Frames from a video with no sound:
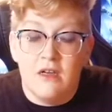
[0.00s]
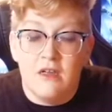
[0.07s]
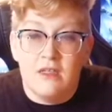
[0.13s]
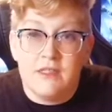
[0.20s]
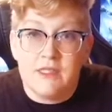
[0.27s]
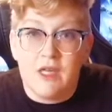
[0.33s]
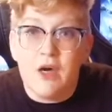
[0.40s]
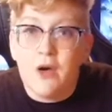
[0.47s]

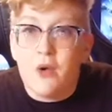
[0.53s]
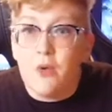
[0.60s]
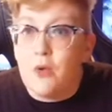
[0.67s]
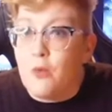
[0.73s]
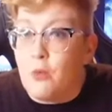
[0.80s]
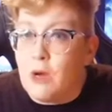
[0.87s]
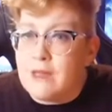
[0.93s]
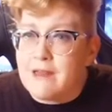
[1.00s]
So,
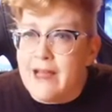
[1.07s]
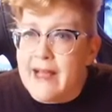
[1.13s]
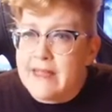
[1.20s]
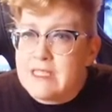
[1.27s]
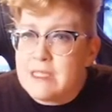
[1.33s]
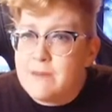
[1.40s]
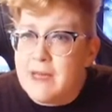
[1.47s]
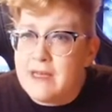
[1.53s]
one
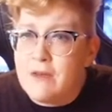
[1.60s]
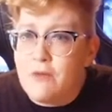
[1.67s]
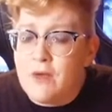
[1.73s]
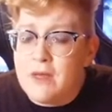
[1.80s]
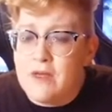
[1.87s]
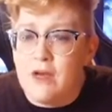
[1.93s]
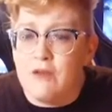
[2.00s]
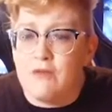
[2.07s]
last
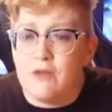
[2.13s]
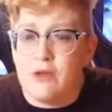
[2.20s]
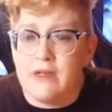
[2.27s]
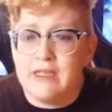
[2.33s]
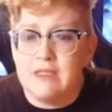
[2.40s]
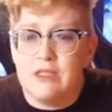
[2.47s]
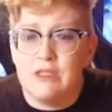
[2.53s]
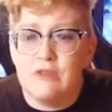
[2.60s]
benefit of
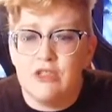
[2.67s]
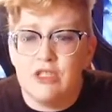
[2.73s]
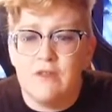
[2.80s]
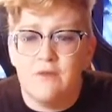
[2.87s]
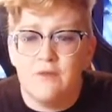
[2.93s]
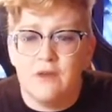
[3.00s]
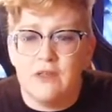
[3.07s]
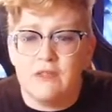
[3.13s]
learning to do
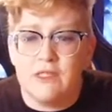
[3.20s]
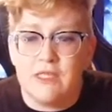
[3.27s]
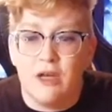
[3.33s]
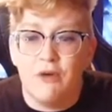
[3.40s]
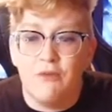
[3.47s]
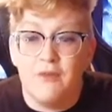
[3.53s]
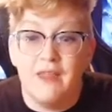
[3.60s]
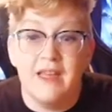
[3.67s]
shit for
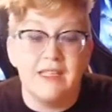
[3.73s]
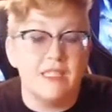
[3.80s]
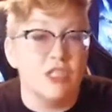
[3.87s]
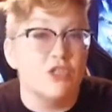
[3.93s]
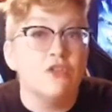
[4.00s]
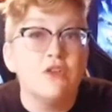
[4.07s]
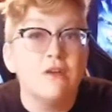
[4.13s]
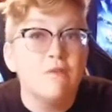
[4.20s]
yourself that is
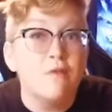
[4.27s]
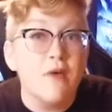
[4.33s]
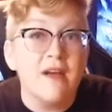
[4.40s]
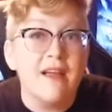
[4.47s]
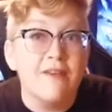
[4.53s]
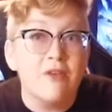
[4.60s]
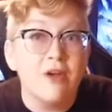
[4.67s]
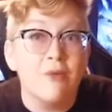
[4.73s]
good for
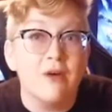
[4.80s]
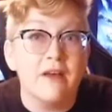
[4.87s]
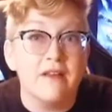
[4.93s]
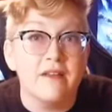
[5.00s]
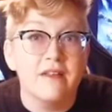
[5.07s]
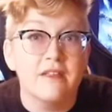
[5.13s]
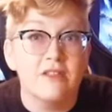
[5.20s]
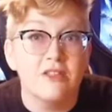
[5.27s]
everyone,
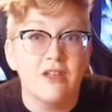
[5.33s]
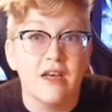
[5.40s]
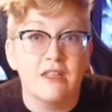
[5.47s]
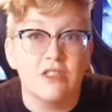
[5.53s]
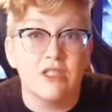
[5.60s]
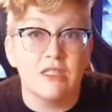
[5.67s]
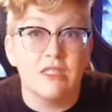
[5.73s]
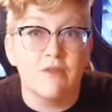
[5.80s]
not
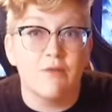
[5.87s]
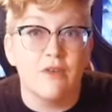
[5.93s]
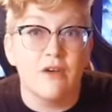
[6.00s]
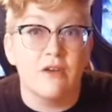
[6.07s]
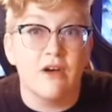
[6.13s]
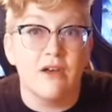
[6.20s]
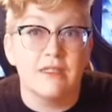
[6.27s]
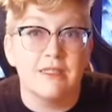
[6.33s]
just
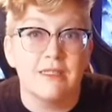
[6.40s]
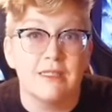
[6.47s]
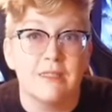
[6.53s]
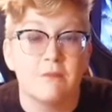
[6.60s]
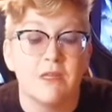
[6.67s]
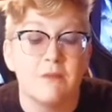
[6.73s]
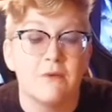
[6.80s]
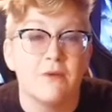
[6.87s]
for autistic
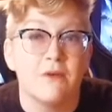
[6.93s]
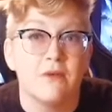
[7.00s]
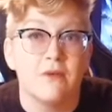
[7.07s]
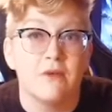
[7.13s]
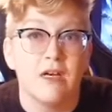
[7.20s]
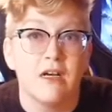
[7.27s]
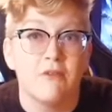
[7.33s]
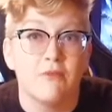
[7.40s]
people who
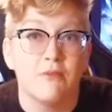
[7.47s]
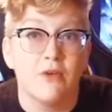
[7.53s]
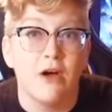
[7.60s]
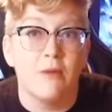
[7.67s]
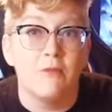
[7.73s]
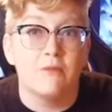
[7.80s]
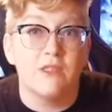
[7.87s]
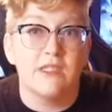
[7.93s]
have
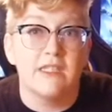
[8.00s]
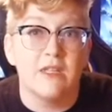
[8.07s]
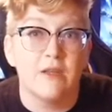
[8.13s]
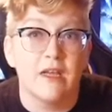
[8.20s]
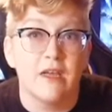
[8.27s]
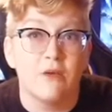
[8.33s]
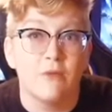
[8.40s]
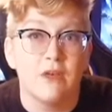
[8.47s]
problems
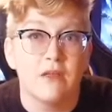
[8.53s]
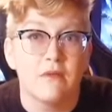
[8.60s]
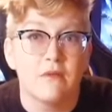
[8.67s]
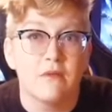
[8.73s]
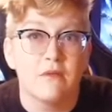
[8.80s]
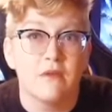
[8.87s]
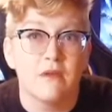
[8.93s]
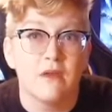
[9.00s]
dealing
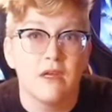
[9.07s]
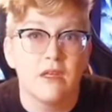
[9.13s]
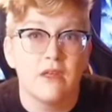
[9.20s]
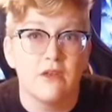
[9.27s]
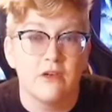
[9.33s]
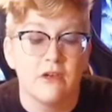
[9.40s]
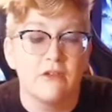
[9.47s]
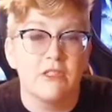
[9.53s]
with
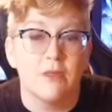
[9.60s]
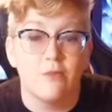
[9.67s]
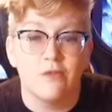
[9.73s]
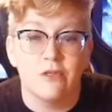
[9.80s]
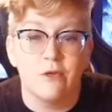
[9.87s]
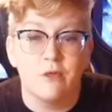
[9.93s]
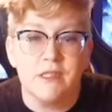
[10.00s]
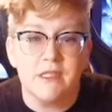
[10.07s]

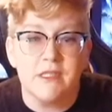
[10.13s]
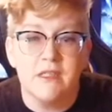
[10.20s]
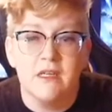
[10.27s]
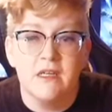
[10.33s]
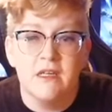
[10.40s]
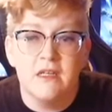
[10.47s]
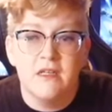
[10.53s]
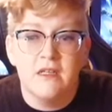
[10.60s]
neurotypicals.
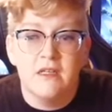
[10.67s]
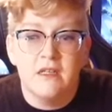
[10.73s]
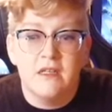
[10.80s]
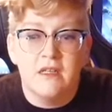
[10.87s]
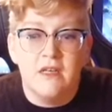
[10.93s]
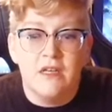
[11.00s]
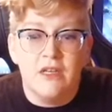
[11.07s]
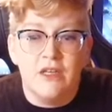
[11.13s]

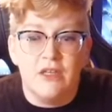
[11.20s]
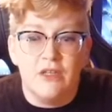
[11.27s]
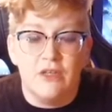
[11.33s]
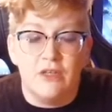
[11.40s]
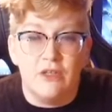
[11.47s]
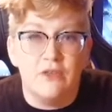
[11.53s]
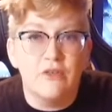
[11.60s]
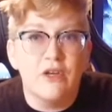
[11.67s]

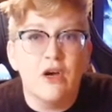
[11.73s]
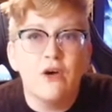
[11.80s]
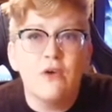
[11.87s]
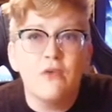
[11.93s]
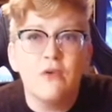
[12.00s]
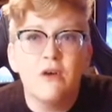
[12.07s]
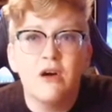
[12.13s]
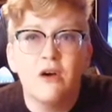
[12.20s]
You
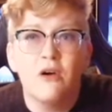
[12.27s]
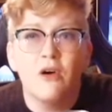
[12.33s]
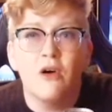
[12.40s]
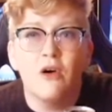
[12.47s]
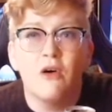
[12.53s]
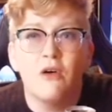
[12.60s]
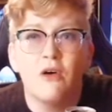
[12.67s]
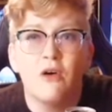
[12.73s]
know
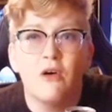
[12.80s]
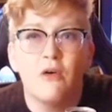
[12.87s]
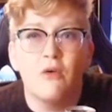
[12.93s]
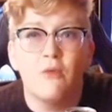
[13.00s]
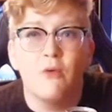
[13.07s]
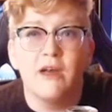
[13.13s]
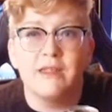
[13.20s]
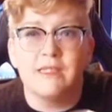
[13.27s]

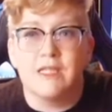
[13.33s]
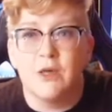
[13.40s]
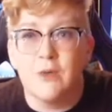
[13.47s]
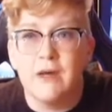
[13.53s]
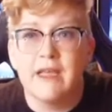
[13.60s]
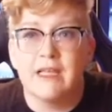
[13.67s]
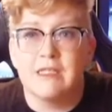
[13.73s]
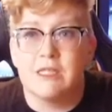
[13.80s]
what is
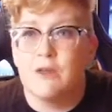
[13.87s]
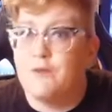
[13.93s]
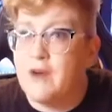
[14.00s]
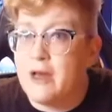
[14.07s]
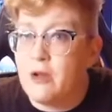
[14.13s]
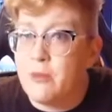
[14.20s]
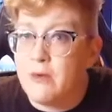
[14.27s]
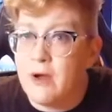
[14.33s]
going into the
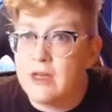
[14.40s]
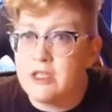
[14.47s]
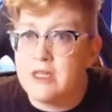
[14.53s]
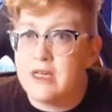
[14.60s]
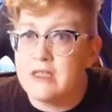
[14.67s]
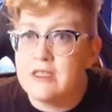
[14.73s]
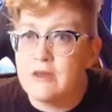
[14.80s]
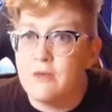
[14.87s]
final
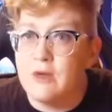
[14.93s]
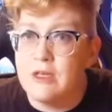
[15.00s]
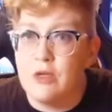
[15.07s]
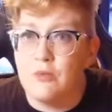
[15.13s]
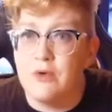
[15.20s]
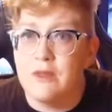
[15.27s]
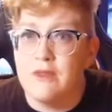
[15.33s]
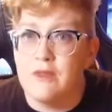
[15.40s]
project when you put the